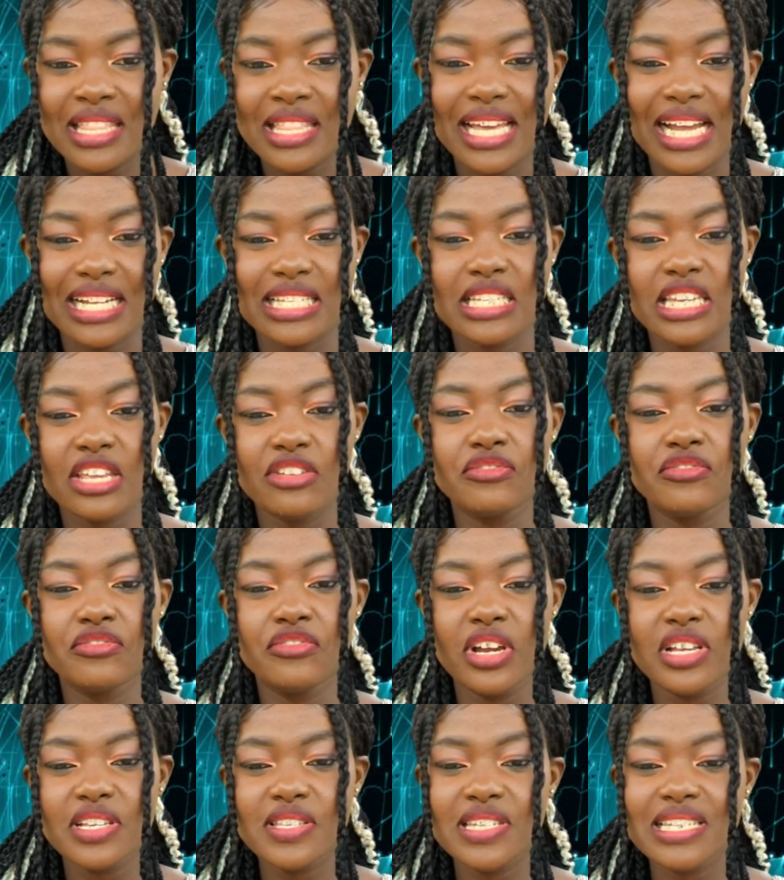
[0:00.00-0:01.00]
that the
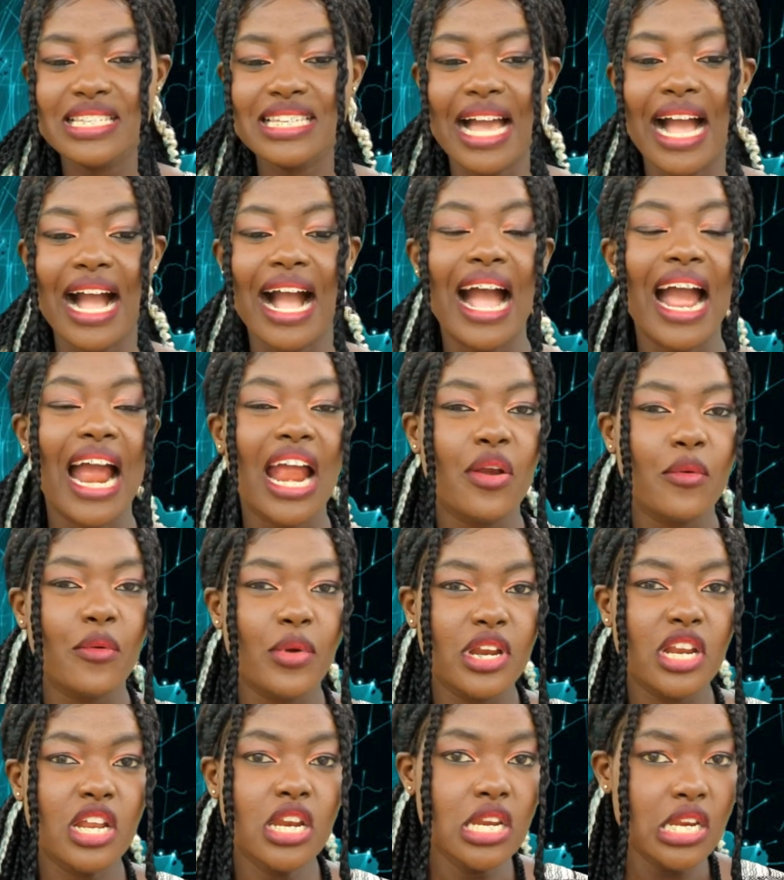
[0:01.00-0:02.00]
investors are
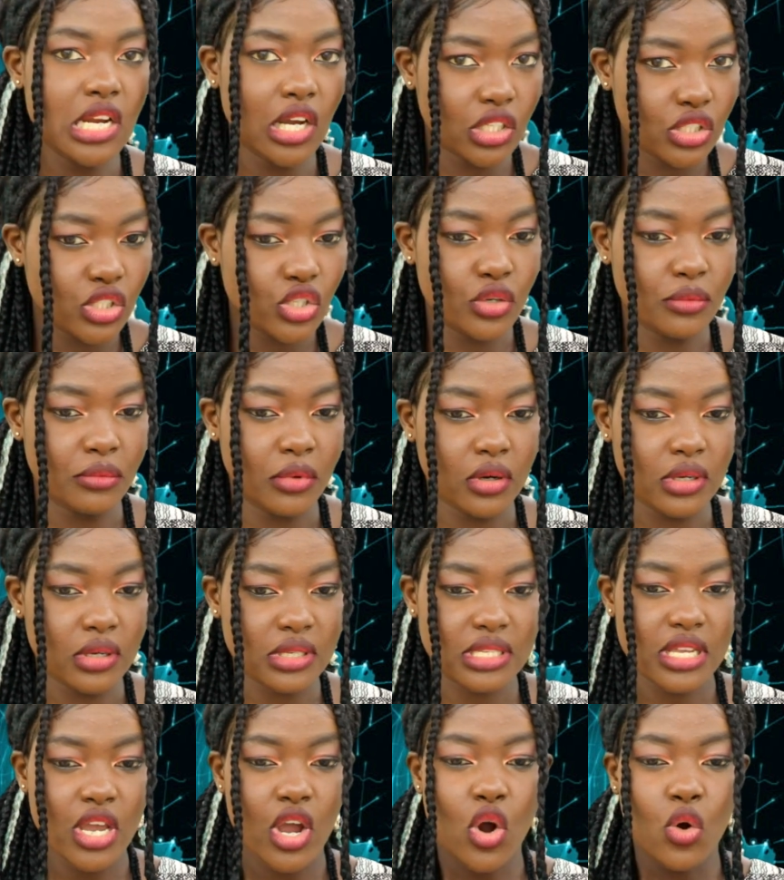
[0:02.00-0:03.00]
hiring
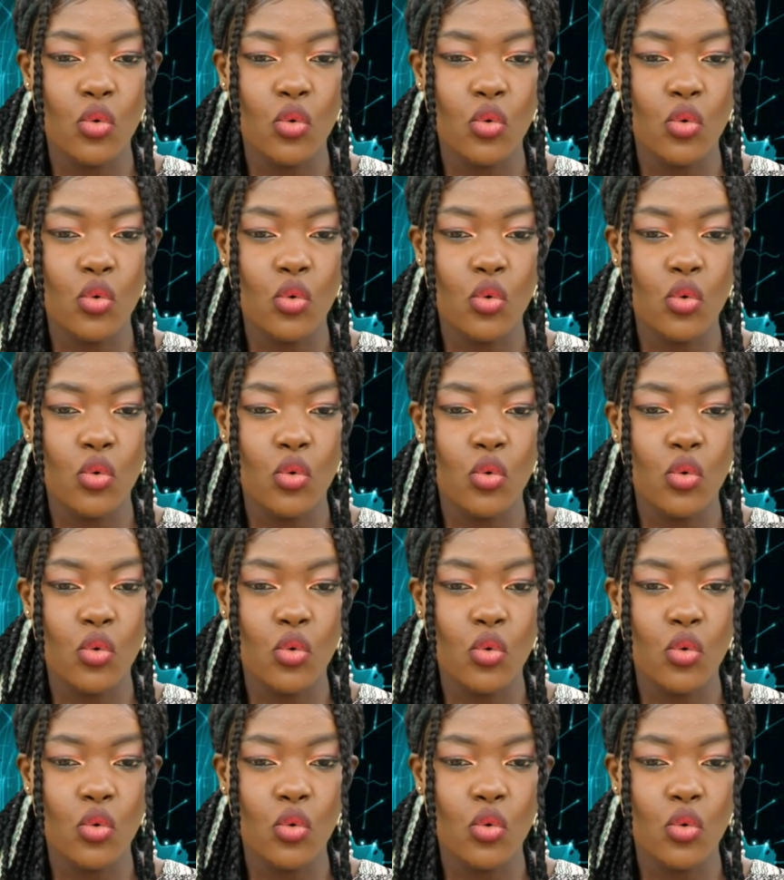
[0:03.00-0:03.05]
non-Gumuz